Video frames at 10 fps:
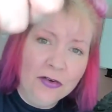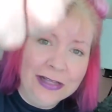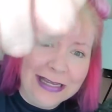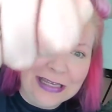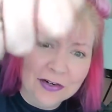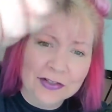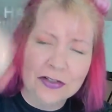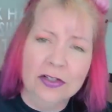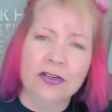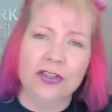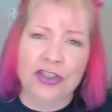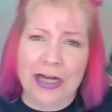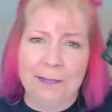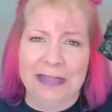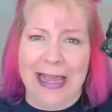know, like here's your little
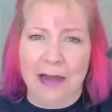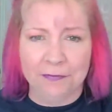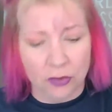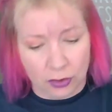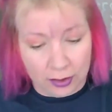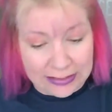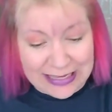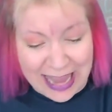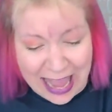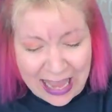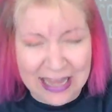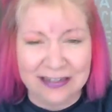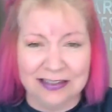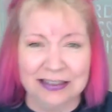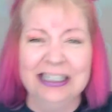gem laughter.
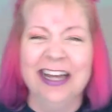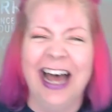Yes.